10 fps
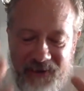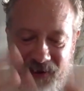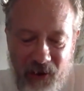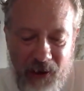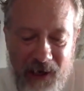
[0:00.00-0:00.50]

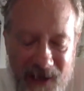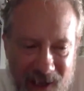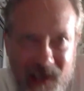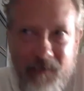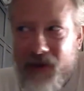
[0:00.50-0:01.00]
you know,
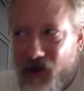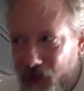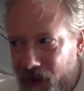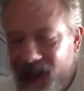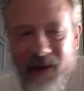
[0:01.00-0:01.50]
link
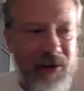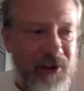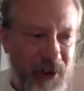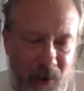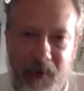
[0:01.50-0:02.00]
between the
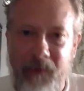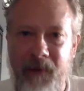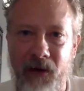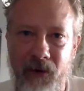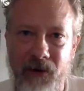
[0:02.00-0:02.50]

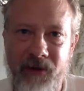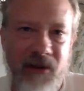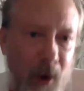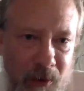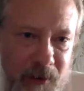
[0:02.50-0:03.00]
superpowers.
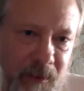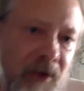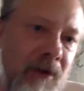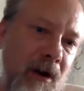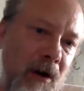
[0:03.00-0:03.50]
It's always,
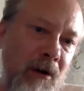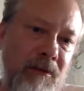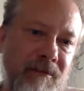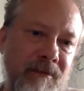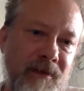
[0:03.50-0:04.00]
you
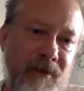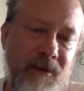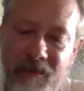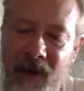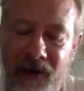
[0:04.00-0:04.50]
know,
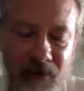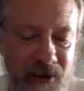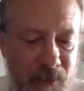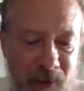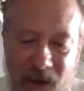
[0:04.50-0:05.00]
your mother
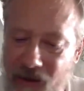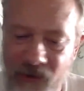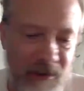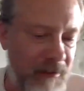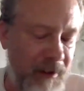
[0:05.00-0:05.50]
is Swedish,
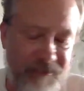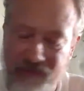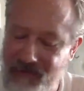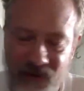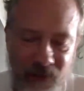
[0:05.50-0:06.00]
you're
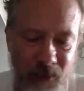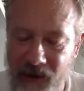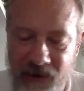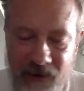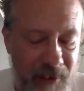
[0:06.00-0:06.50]

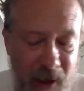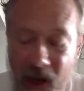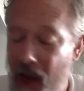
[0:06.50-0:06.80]
Swedish.